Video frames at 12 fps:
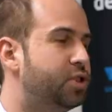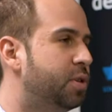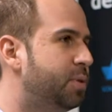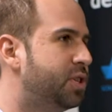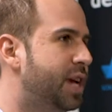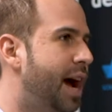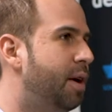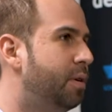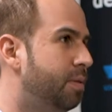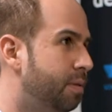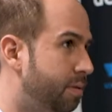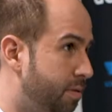Triple
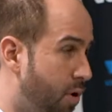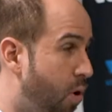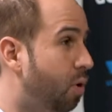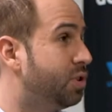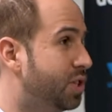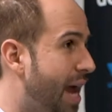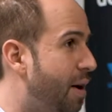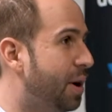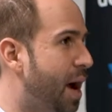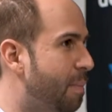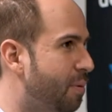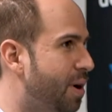Scout, the whole
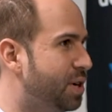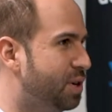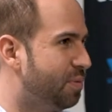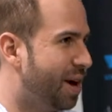scouting operation